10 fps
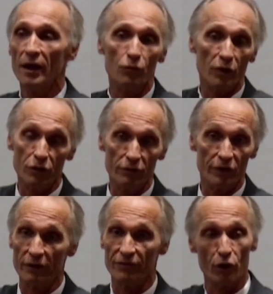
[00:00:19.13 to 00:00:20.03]
And we do
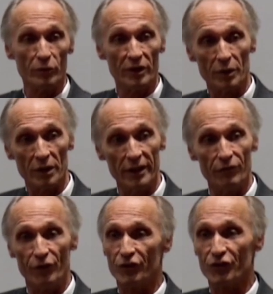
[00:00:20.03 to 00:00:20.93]
very firmly
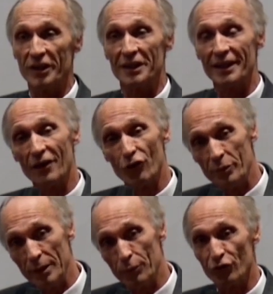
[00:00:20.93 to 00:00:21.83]
believe that stealing other
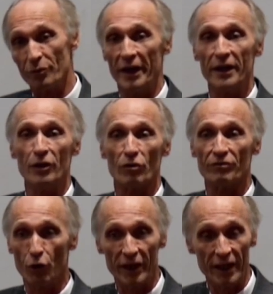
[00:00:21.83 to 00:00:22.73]
people's money or
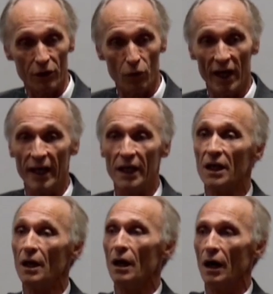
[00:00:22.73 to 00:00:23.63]
voting it away
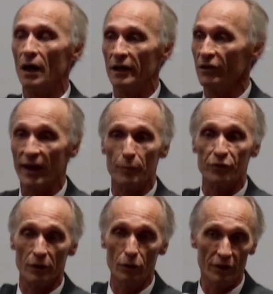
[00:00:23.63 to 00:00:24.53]
uh, is
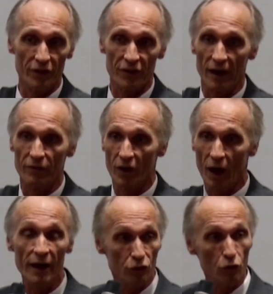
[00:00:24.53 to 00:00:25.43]
absolutely theft.
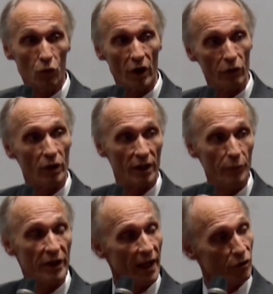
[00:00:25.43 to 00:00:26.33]
I do want to
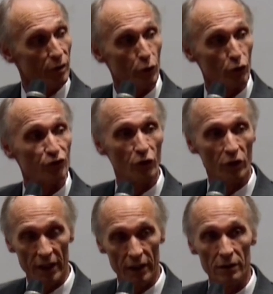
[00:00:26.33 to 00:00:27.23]
eliminate the
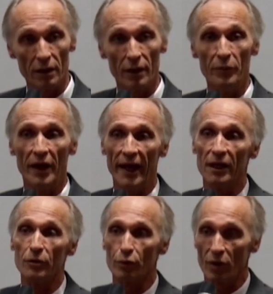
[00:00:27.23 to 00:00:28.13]
personal income
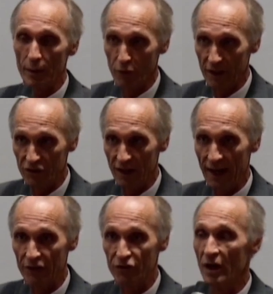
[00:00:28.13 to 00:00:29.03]
and property
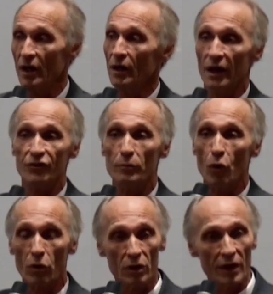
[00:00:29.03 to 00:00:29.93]
tax. It's a
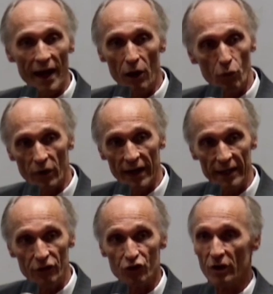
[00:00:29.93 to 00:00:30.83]
moral
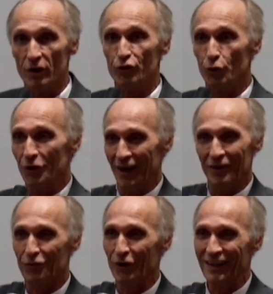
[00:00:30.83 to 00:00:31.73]
outrage to
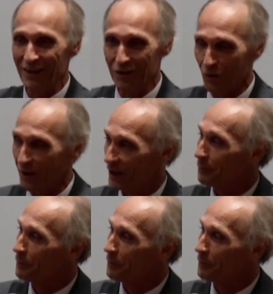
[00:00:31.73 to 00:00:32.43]
a free country.